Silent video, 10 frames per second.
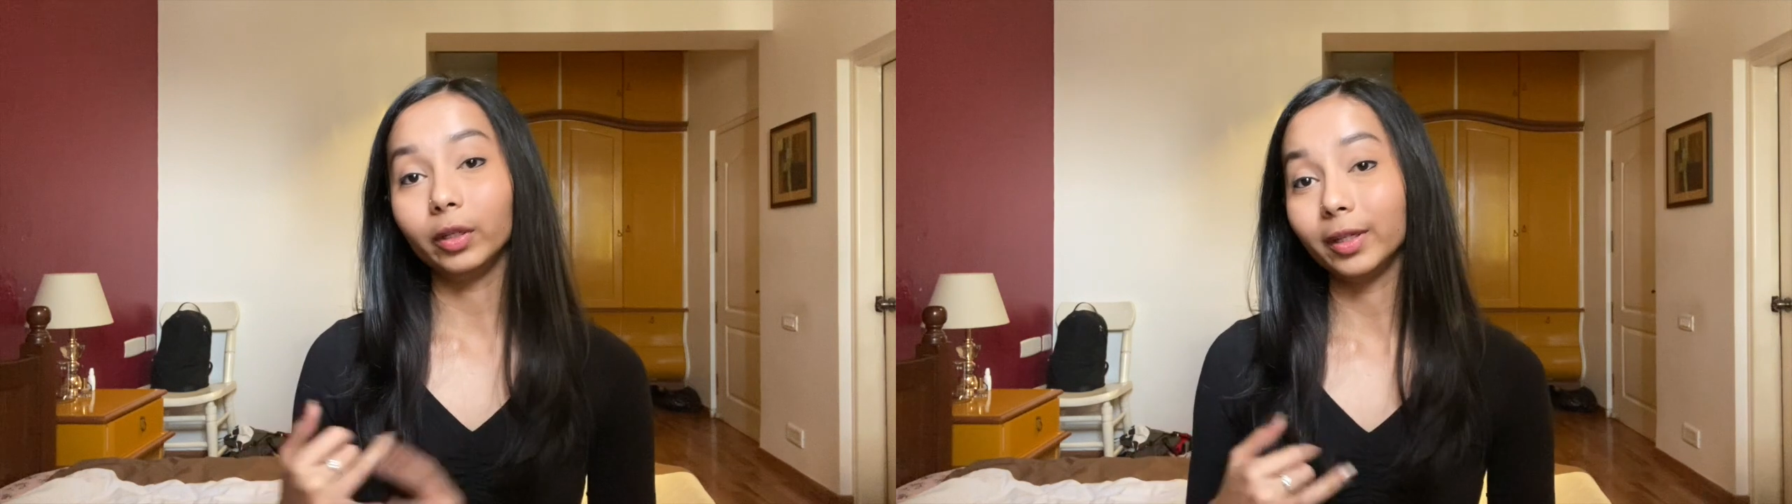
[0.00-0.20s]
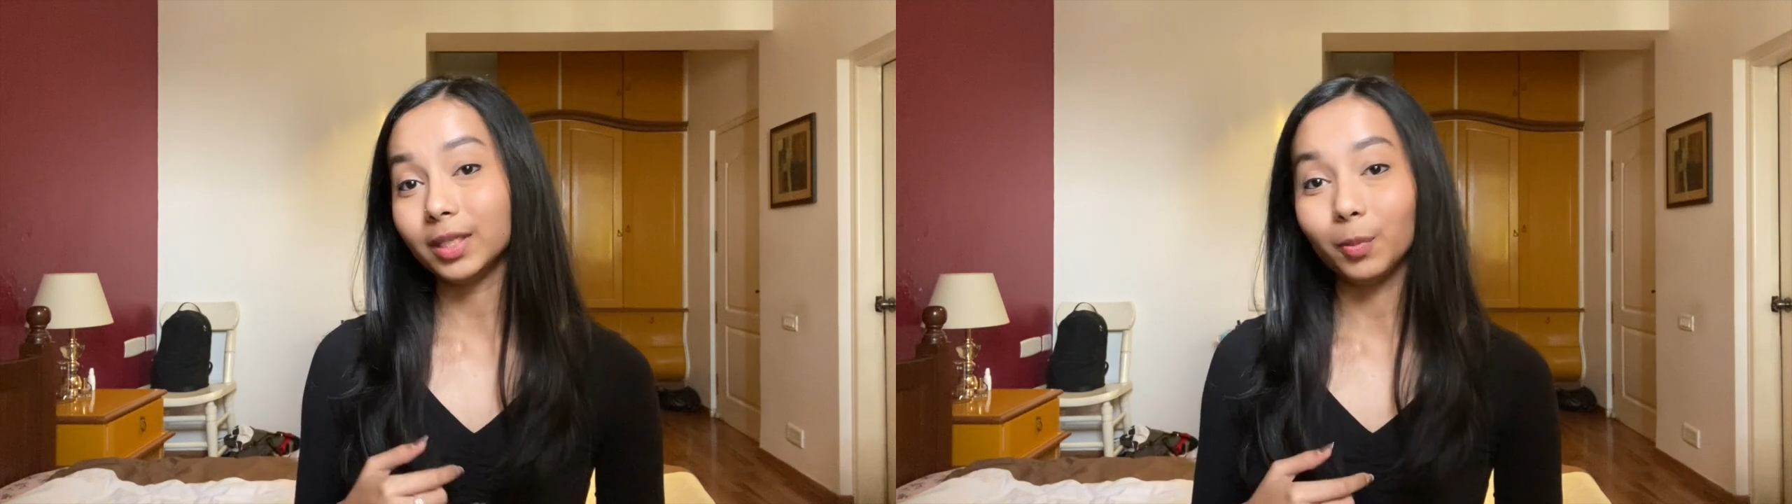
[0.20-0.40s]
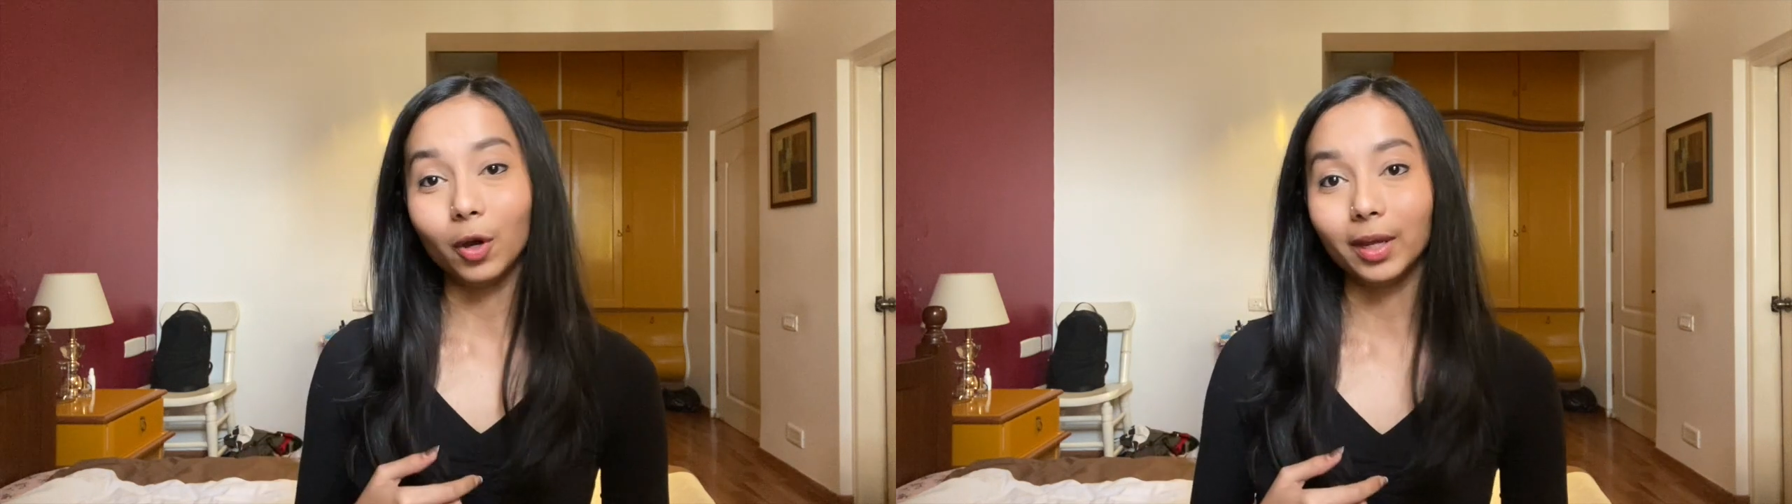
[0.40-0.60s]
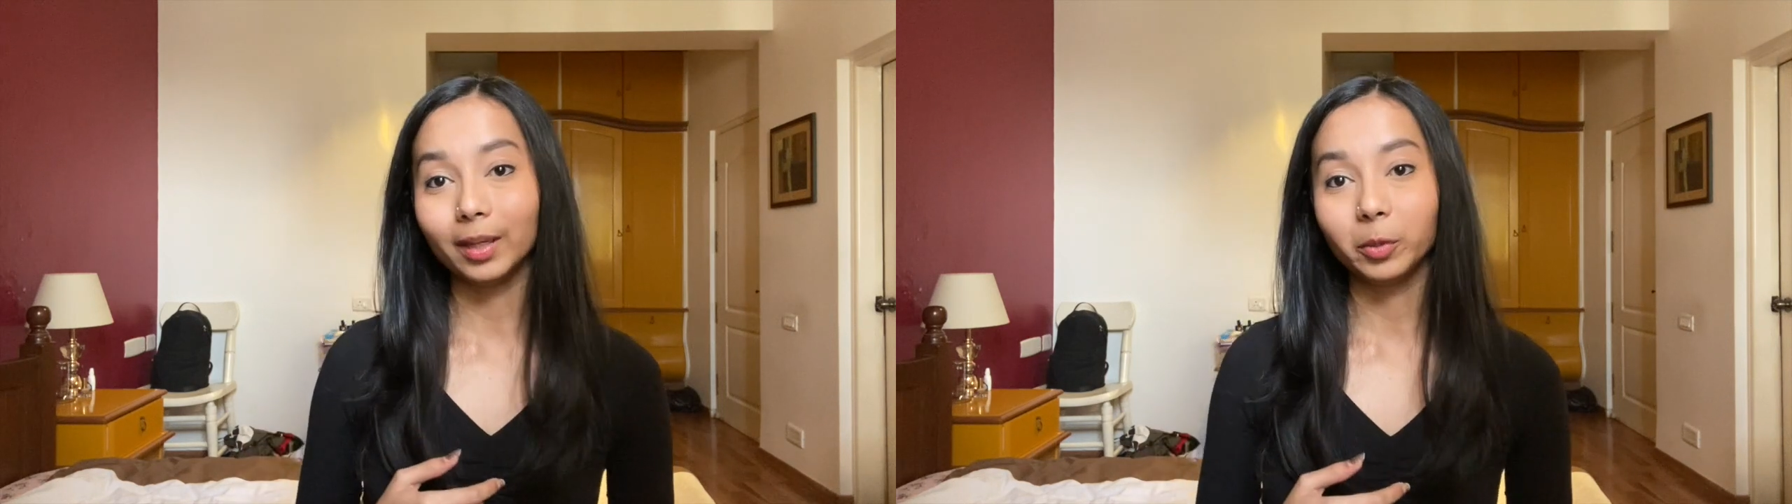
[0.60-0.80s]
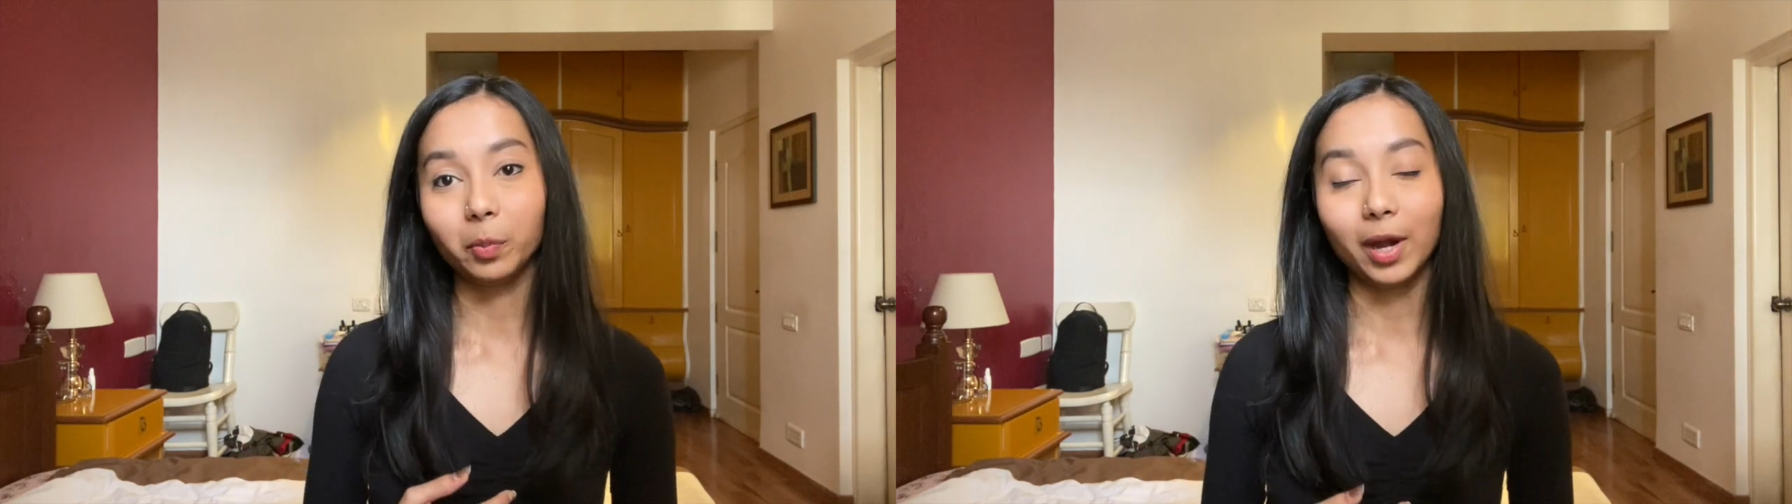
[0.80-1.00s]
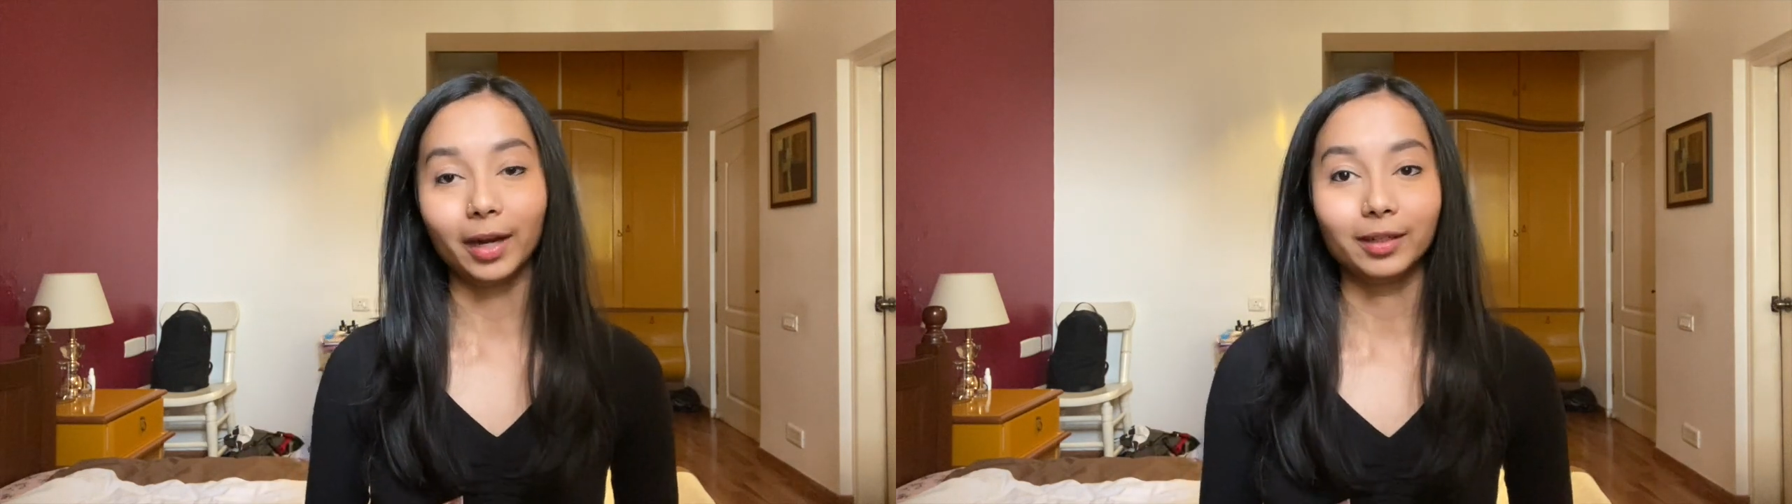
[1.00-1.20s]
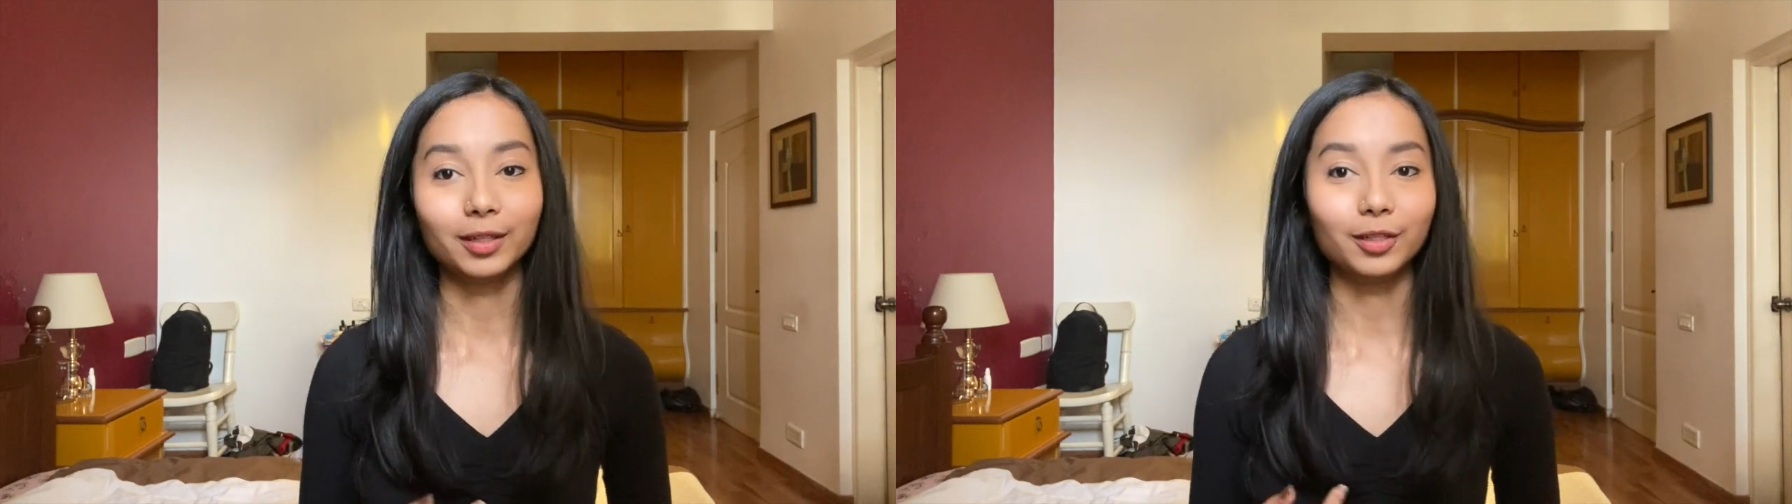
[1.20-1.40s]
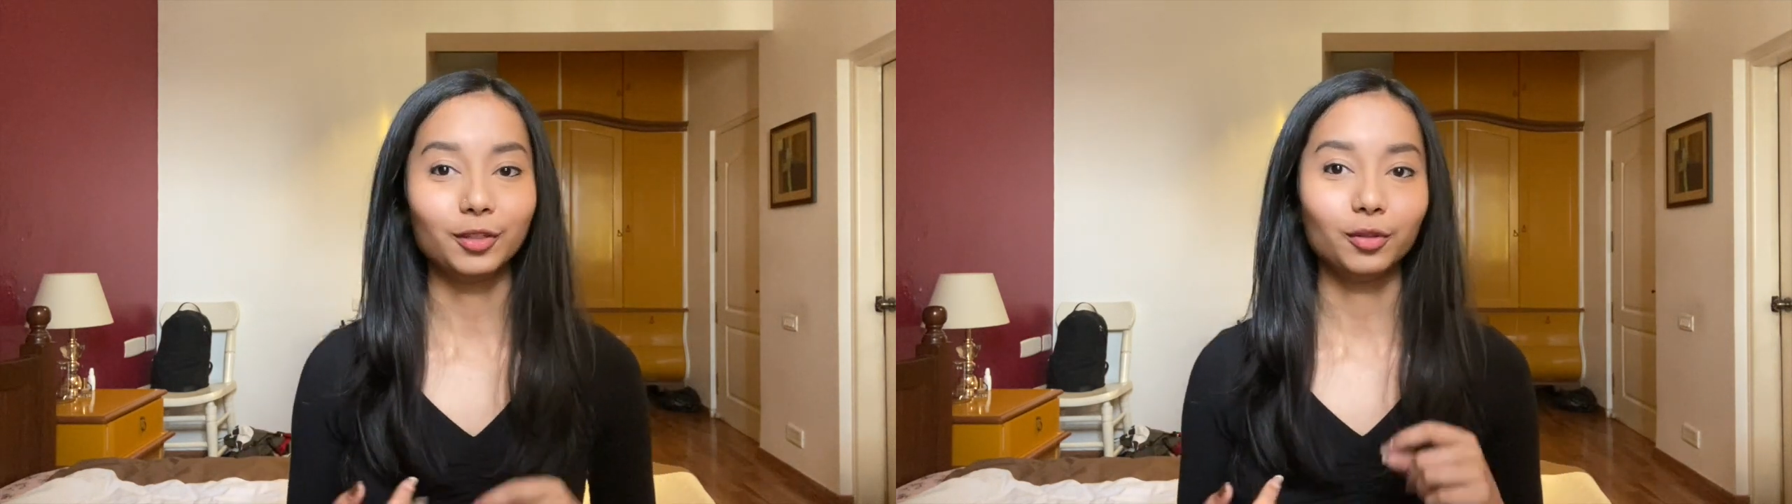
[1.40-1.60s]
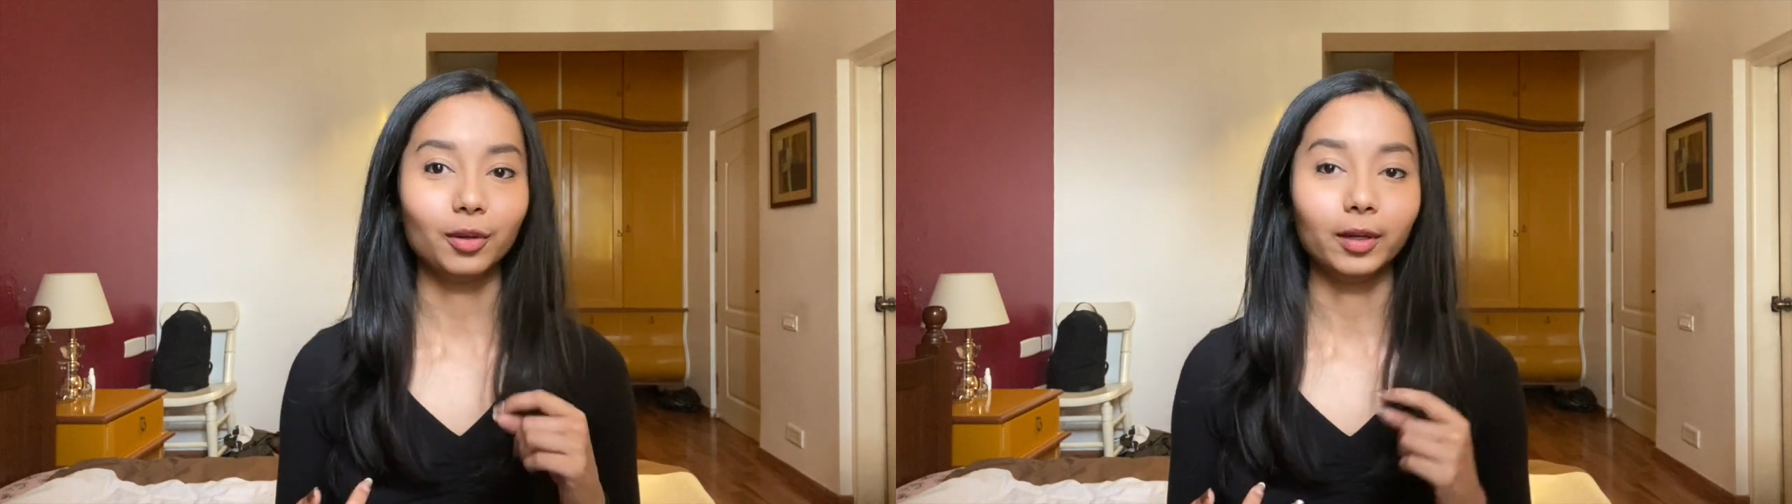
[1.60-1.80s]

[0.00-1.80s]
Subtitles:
in a small animal practice,